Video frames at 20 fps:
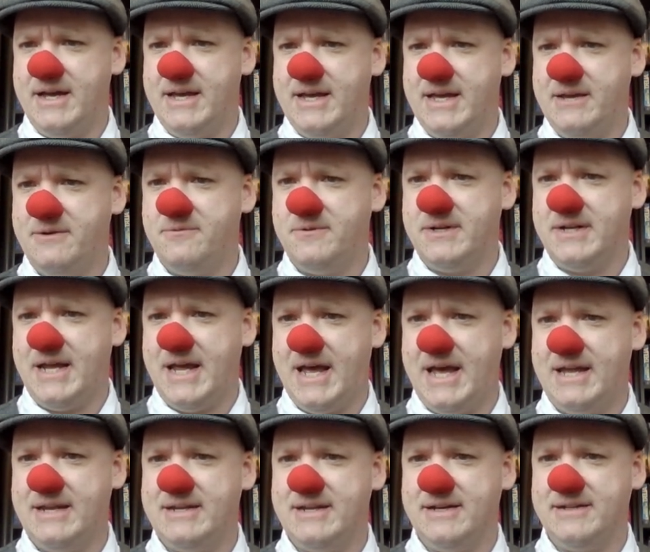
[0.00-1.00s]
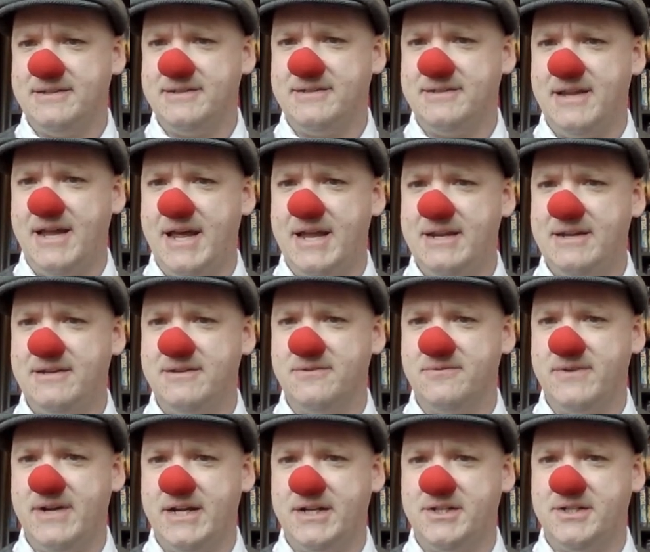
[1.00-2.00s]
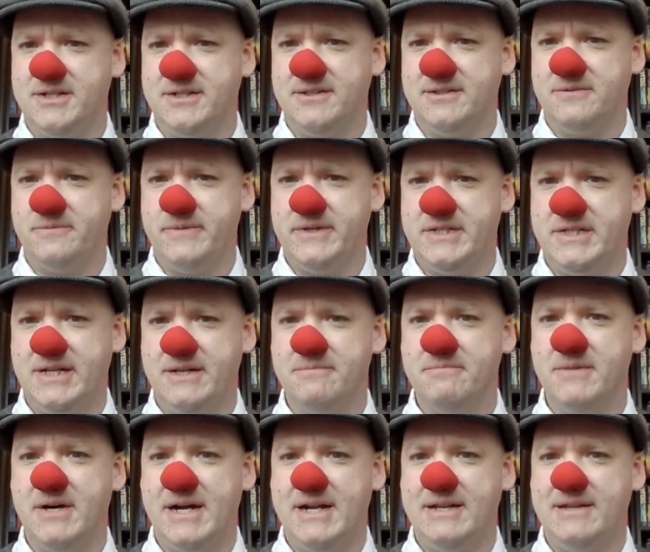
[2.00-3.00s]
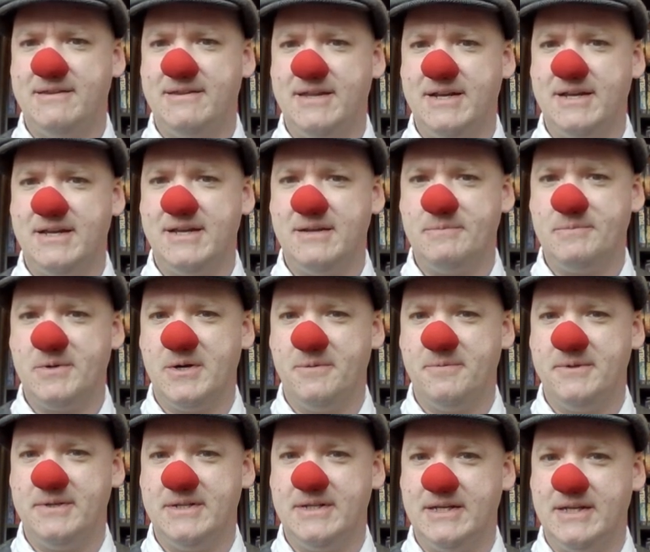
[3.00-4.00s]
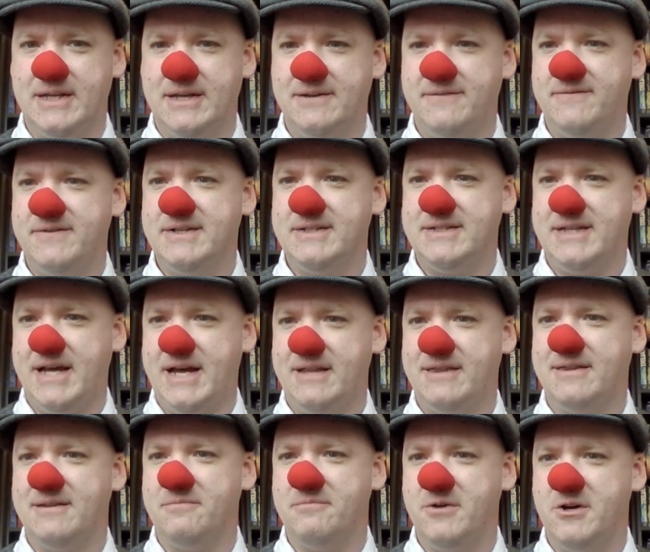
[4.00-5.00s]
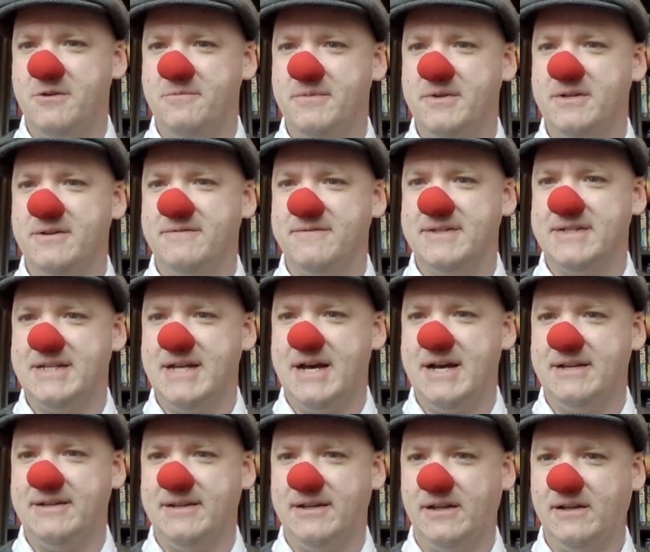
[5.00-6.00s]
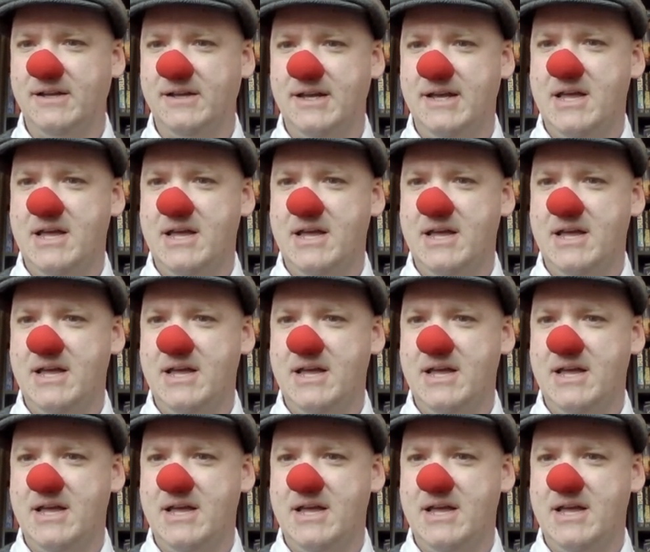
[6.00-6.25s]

he would hand us any directions which he might think it proper to give us at the moment of starting.